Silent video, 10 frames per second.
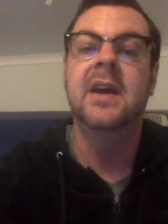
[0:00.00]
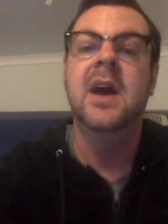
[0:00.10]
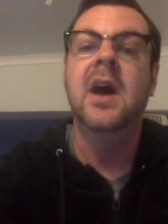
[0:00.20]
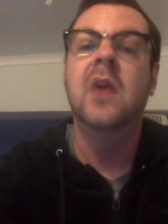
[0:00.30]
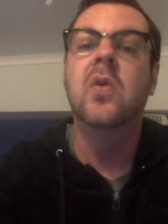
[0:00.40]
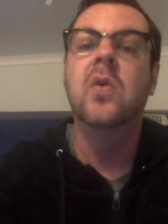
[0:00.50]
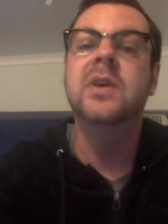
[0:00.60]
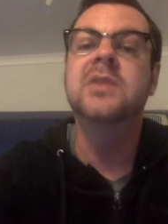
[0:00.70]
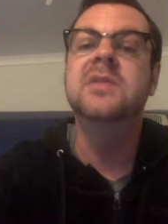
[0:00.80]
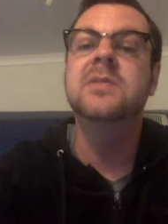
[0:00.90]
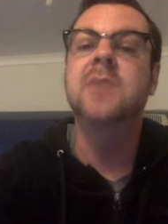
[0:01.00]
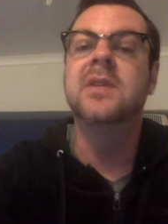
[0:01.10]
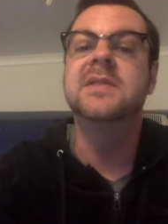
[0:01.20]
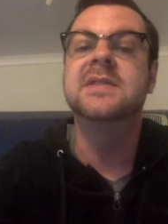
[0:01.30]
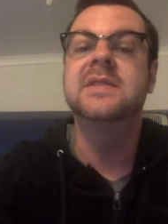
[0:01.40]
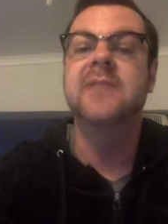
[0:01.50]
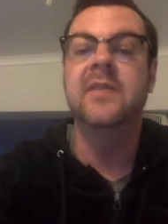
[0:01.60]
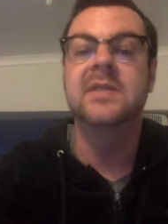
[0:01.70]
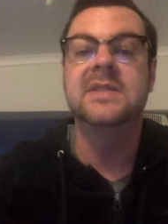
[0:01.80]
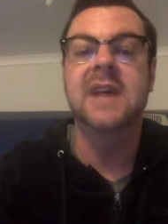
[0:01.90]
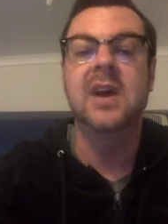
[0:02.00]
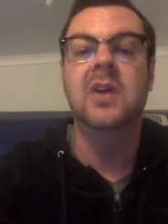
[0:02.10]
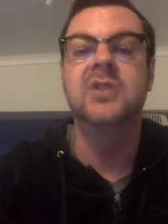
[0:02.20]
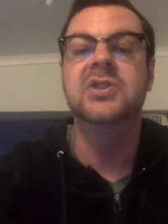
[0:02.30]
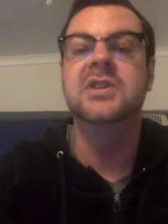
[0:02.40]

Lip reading: According to modern survival psychology,